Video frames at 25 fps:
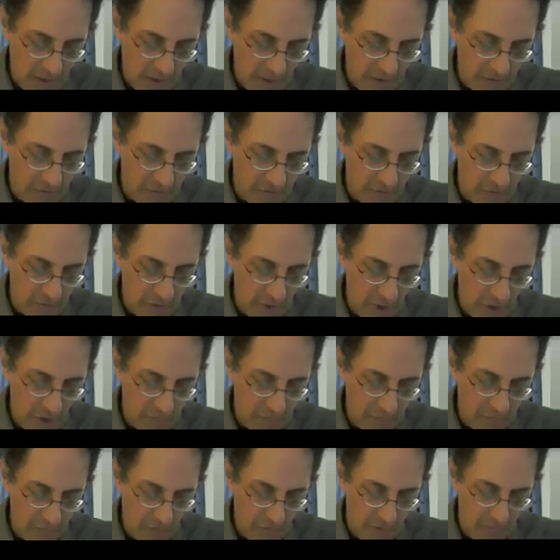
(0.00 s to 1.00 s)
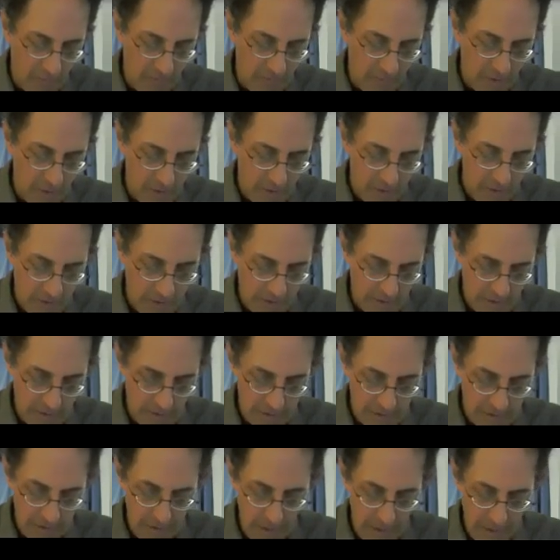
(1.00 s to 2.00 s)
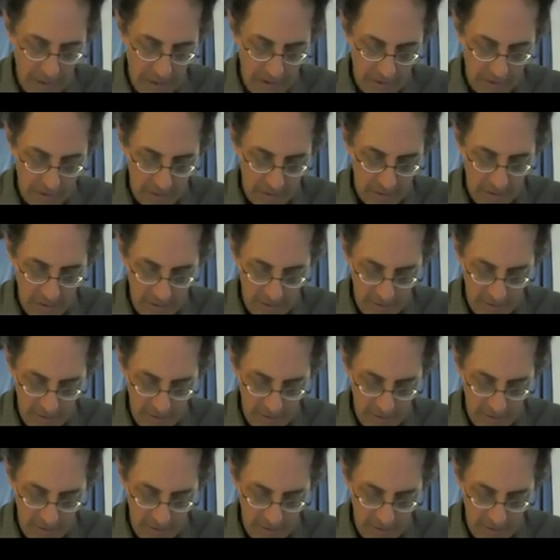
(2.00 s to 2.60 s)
as you go from lighter